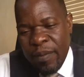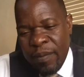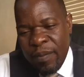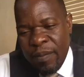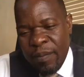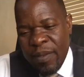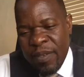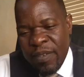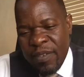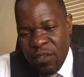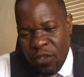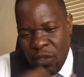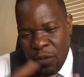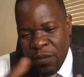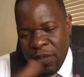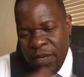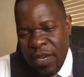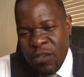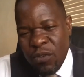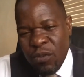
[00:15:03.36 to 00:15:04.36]
Please
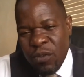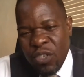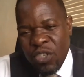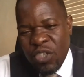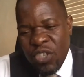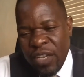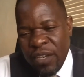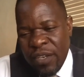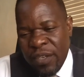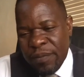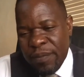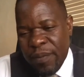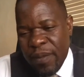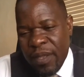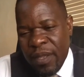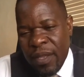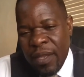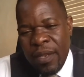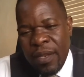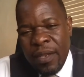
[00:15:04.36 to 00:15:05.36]
subscribe to this channel
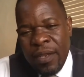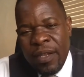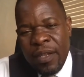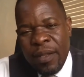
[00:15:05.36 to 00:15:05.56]
and